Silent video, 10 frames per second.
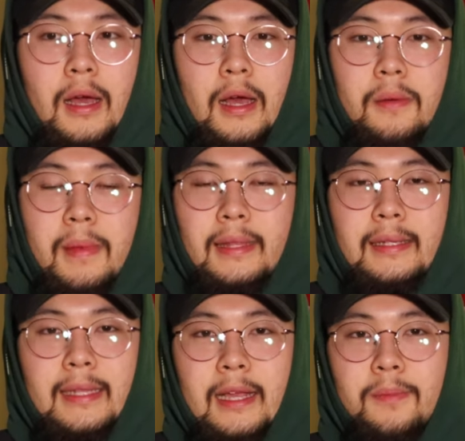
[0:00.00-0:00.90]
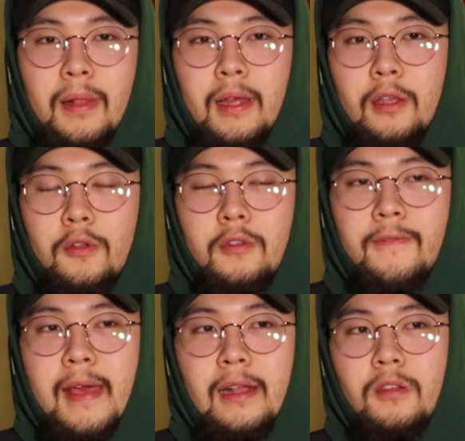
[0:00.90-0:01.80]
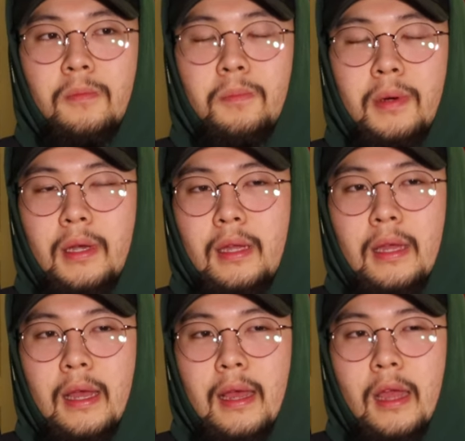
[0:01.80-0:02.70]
I think that could play a huge factor, but